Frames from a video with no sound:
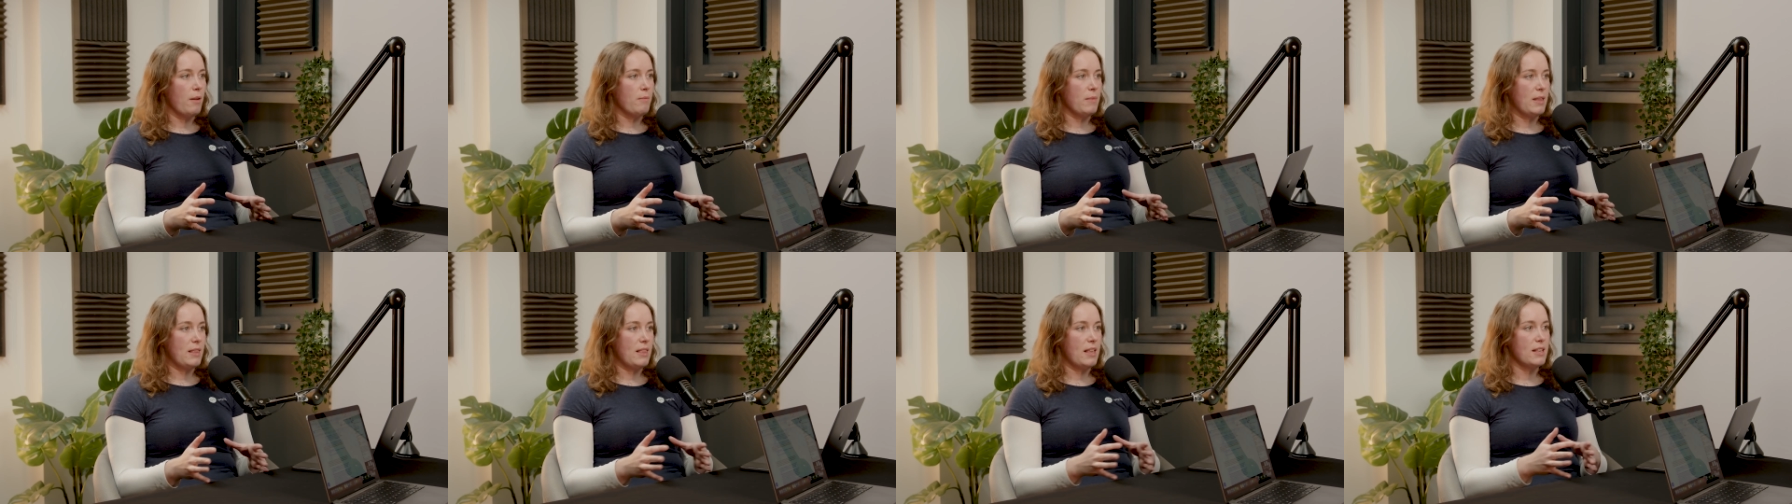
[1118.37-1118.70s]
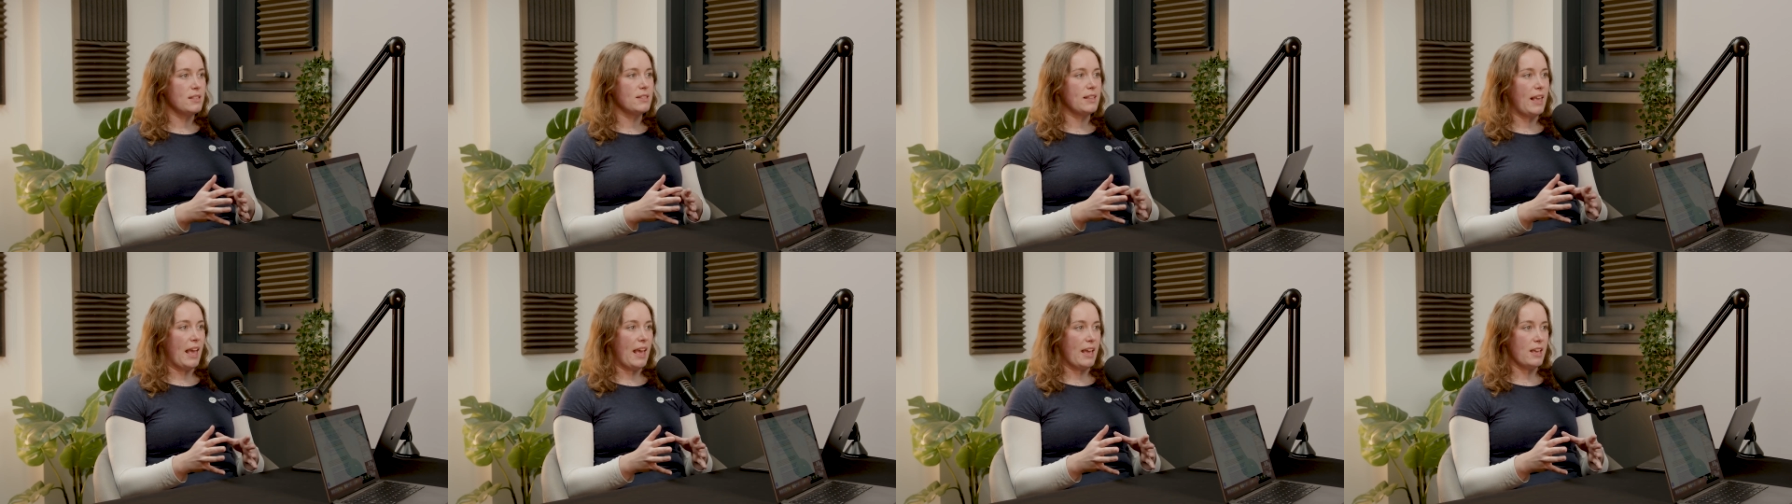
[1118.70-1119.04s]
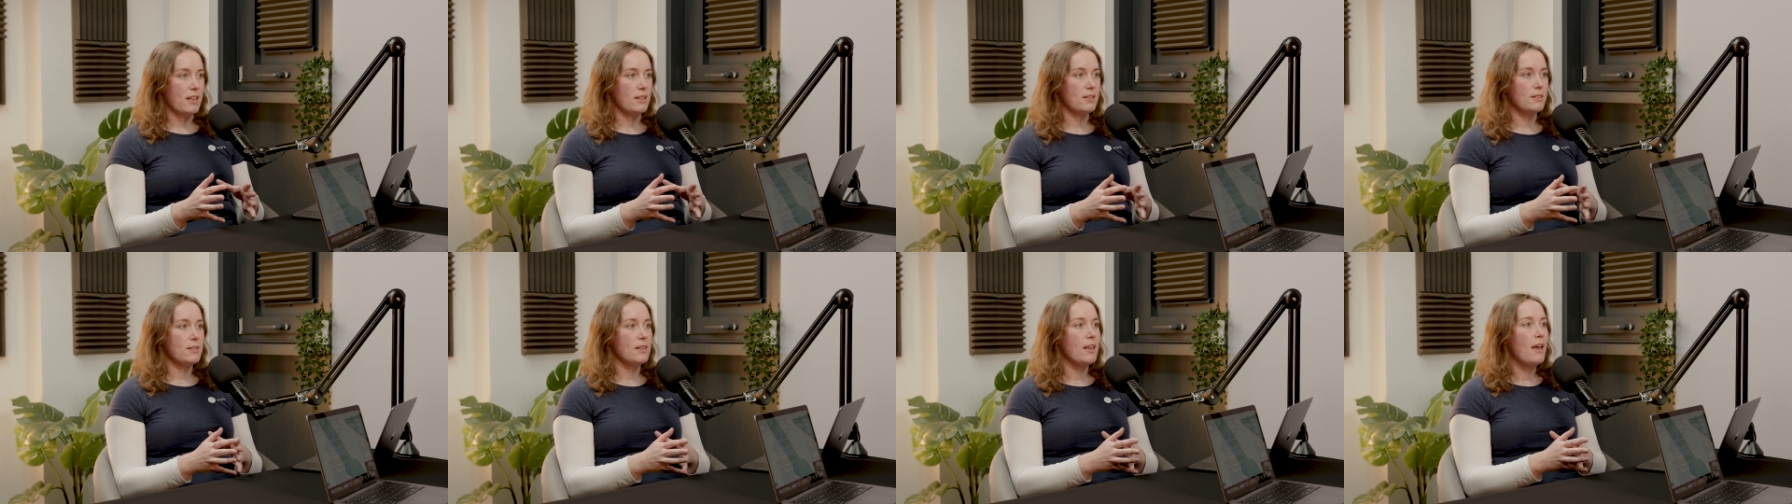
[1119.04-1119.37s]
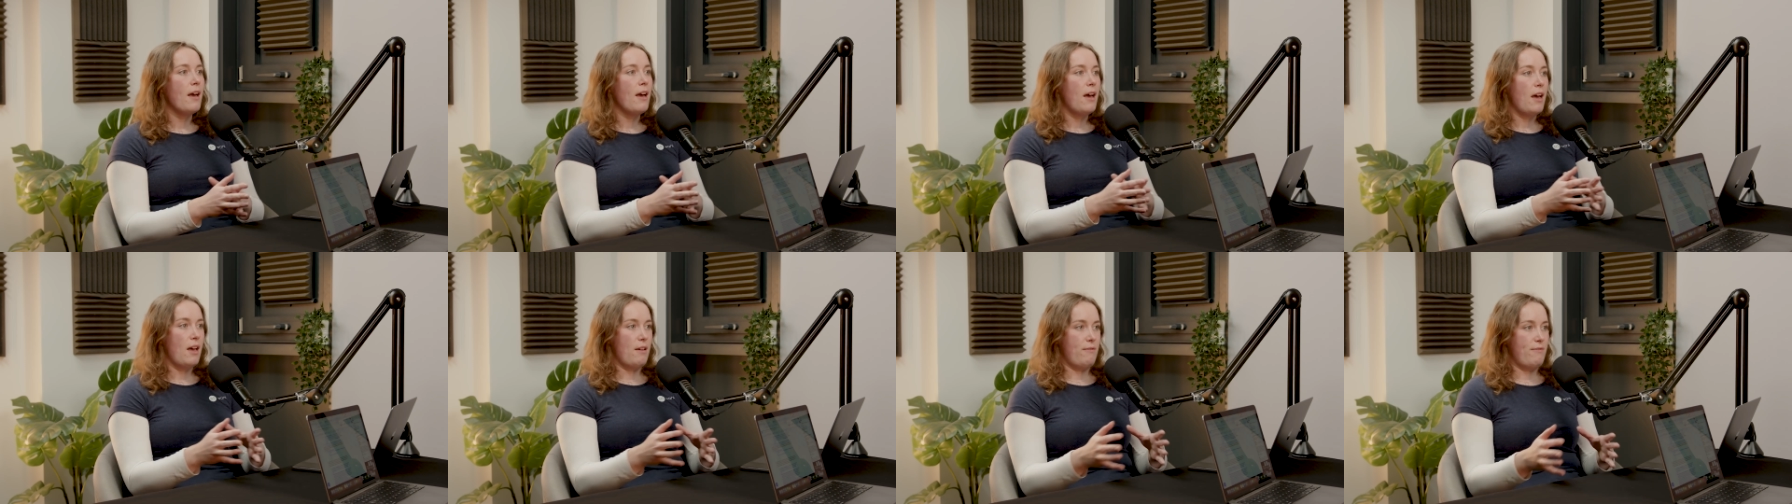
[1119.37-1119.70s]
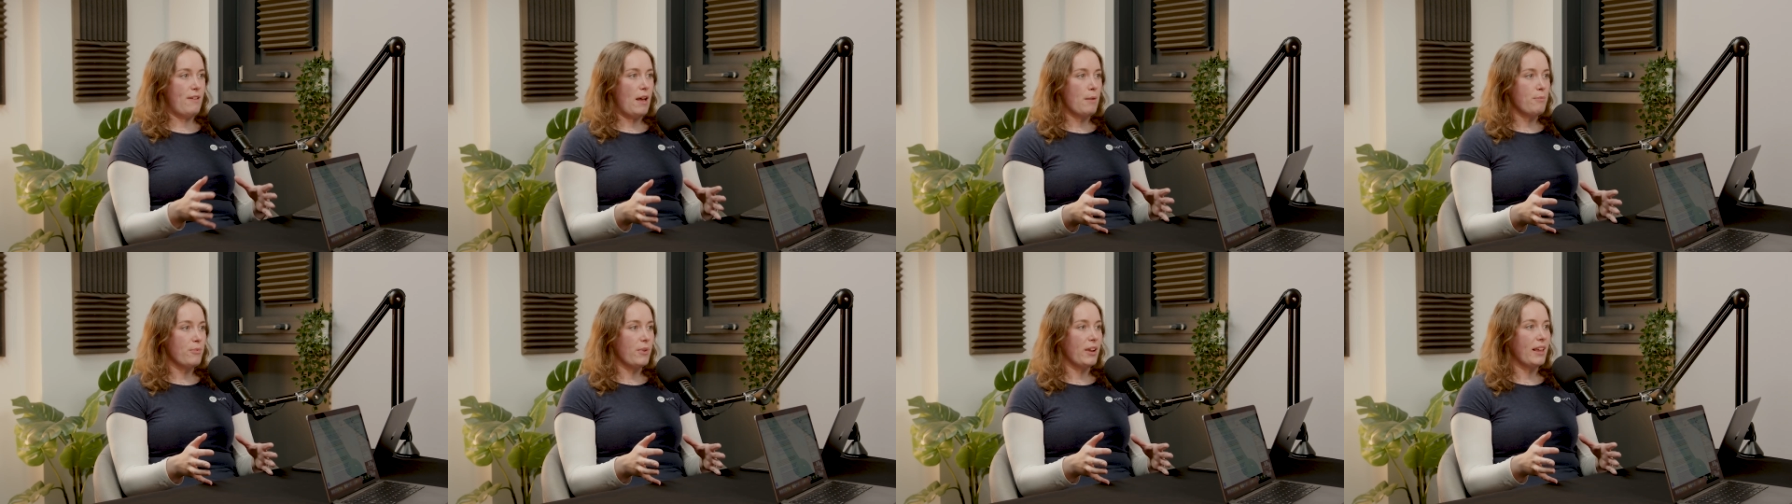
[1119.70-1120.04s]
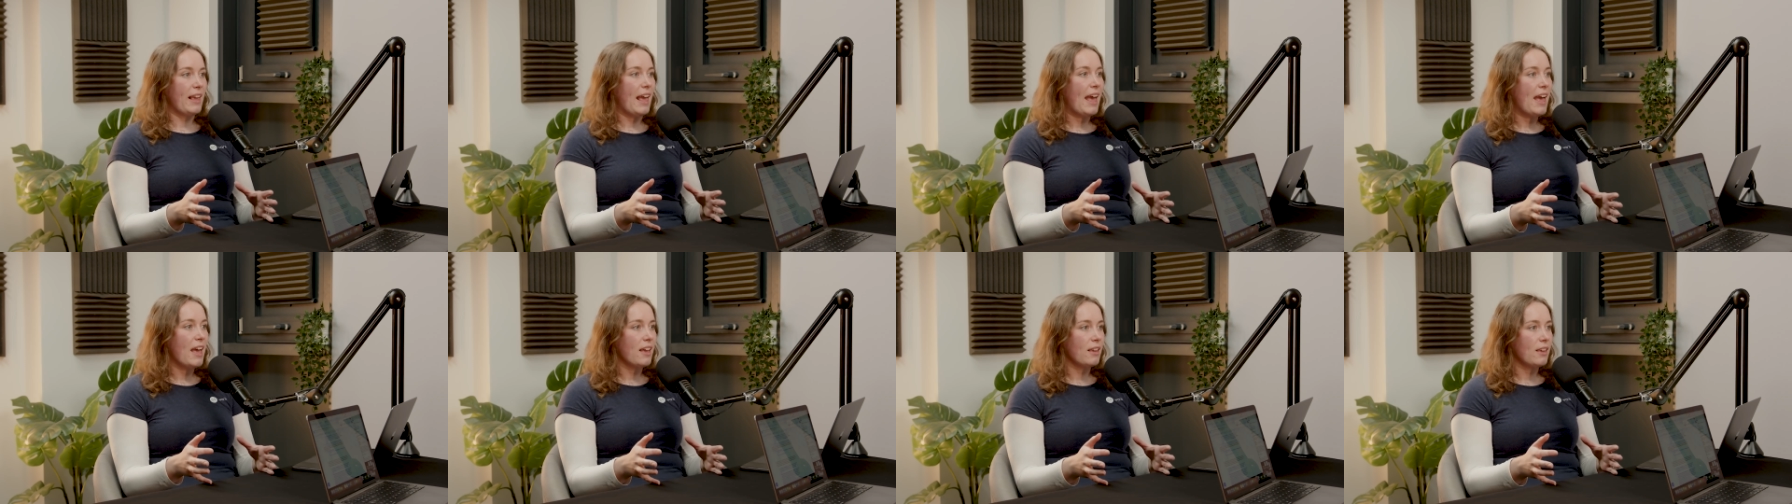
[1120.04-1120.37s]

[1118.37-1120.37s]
in this case a fabric care